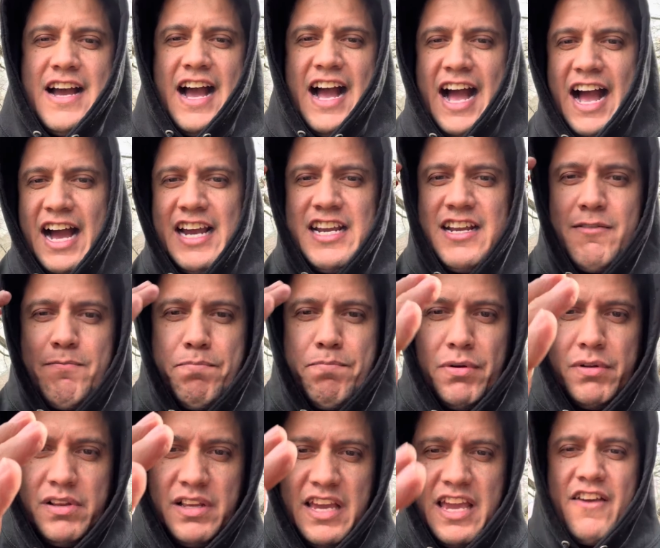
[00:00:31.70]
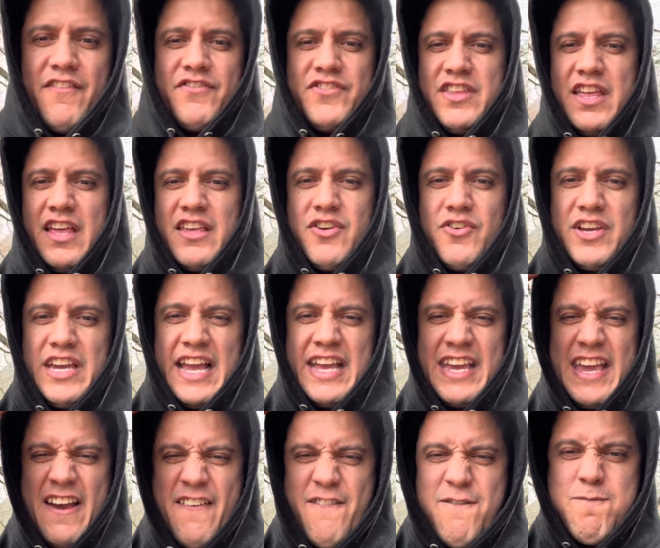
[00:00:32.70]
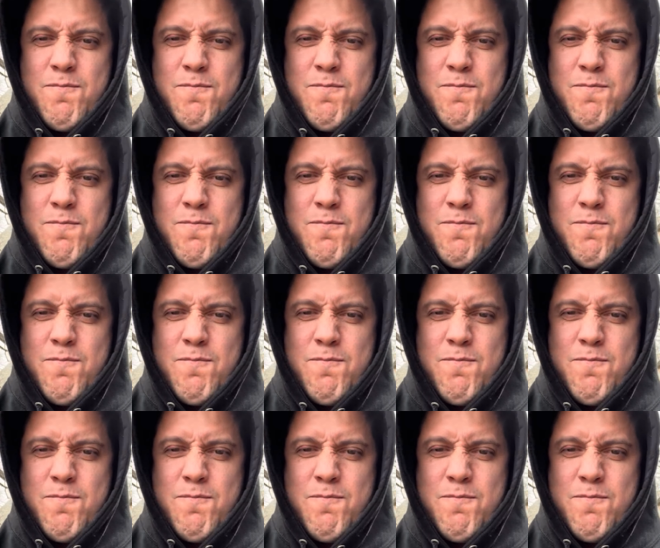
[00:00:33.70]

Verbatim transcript: I believe that you can give